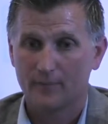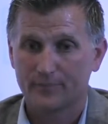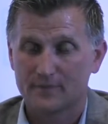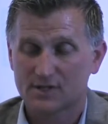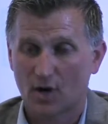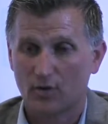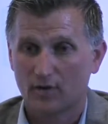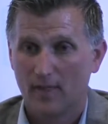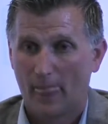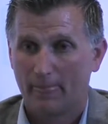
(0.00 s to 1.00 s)
So
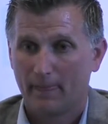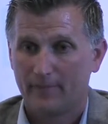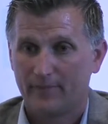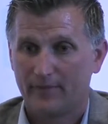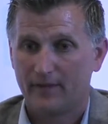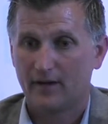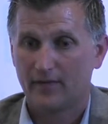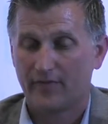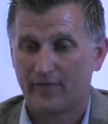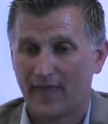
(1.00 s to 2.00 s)

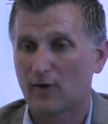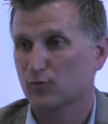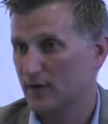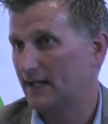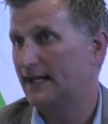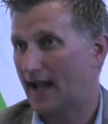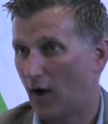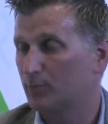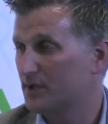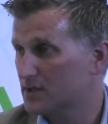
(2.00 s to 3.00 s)
that really
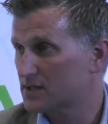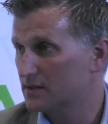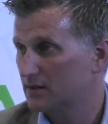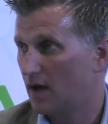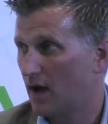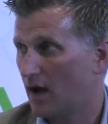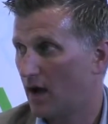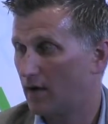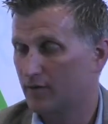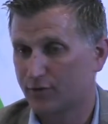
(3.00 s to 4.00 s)
helped us
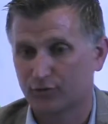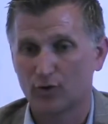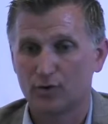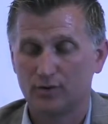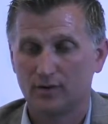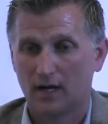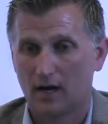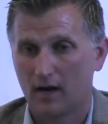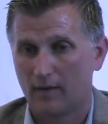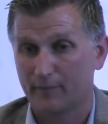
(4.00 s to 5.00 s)
through
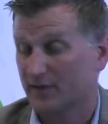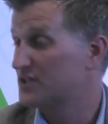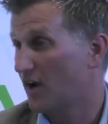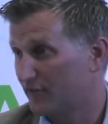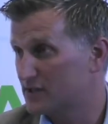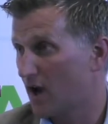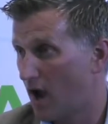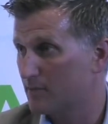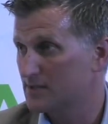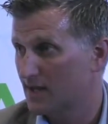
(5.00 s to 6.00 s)
the tougher
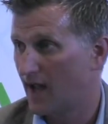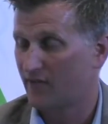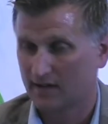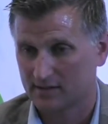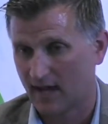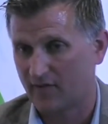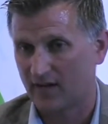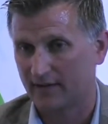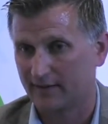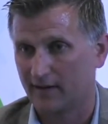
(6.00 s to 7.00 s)
times,
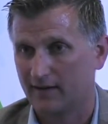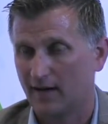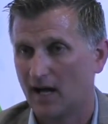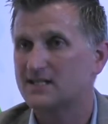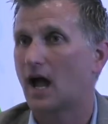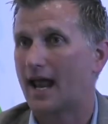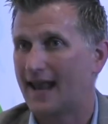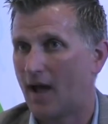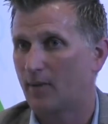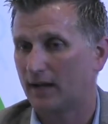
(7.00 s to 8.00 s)
having a
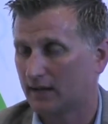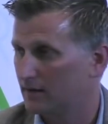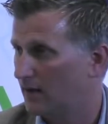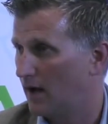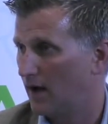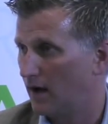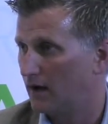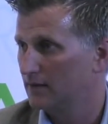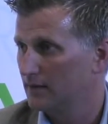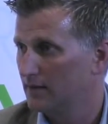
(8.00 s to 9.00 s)
dynamic
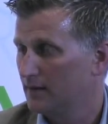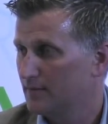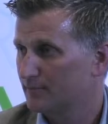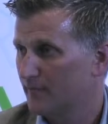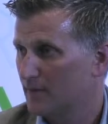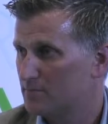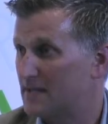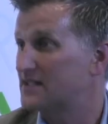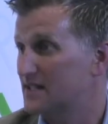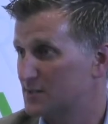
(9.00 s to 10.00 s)

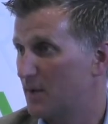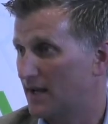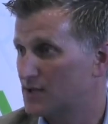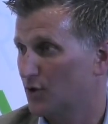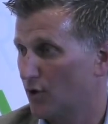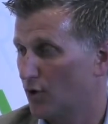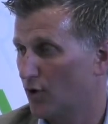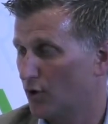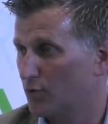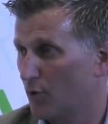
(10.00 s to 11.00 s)
business mix
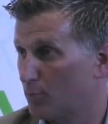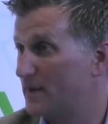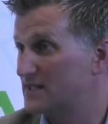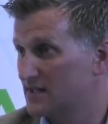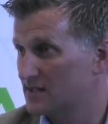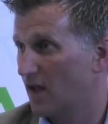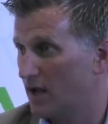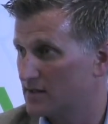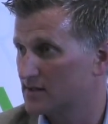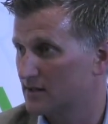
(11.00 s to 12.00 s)
or business
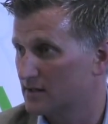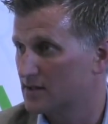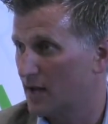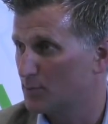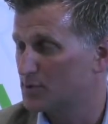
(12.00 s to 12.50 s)
lines to help